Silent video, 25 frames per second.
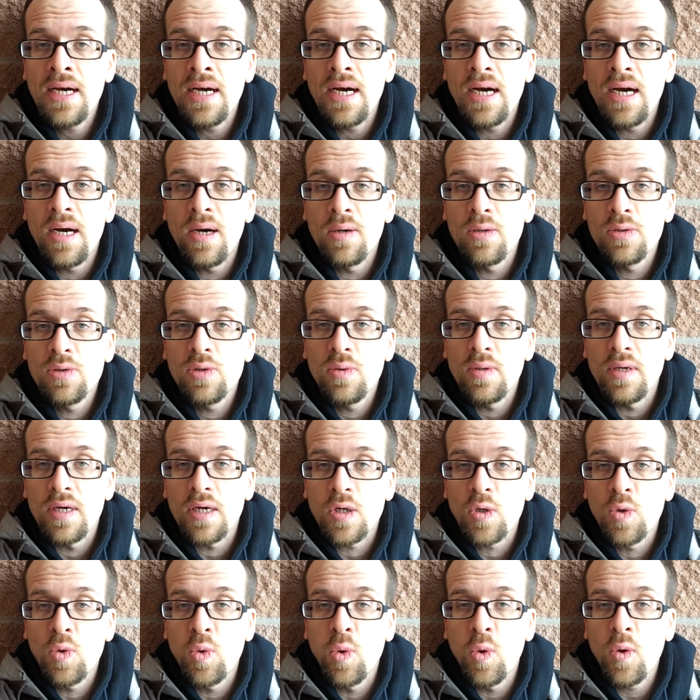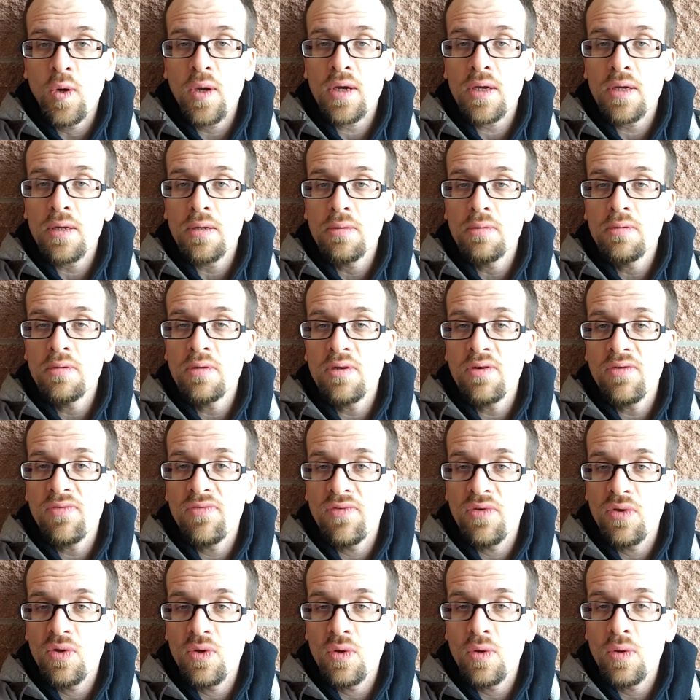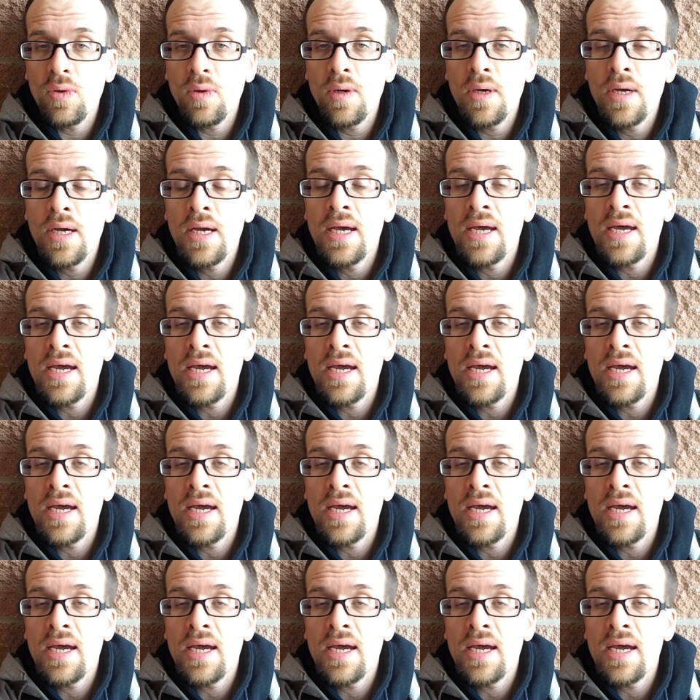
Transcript: I'll do a quick review